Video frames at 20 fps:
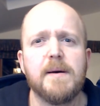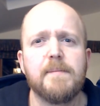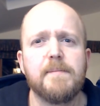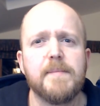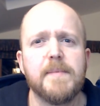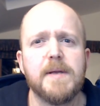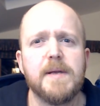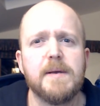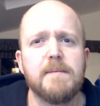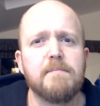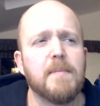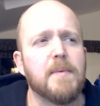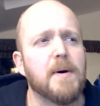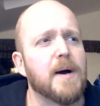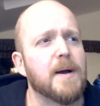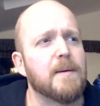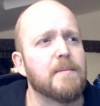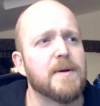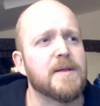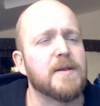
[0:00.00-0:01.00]
it
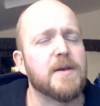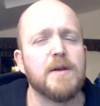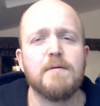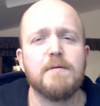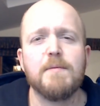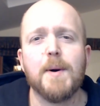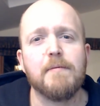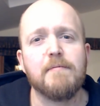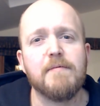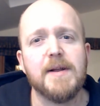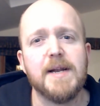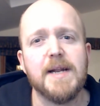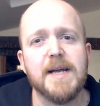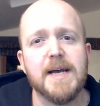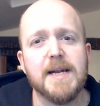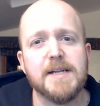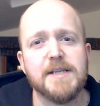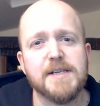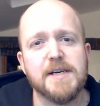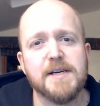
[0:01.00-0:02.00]
might be that you won't really
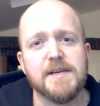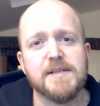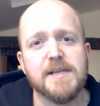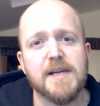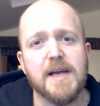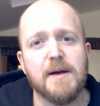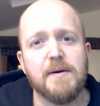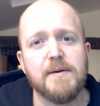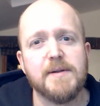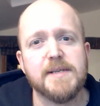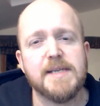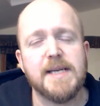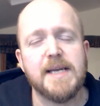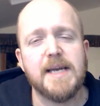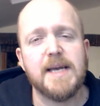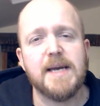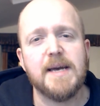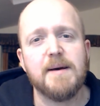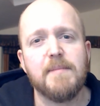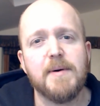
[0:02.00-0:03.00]
get a chance to go and
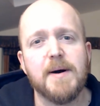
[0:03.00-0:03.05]
see it,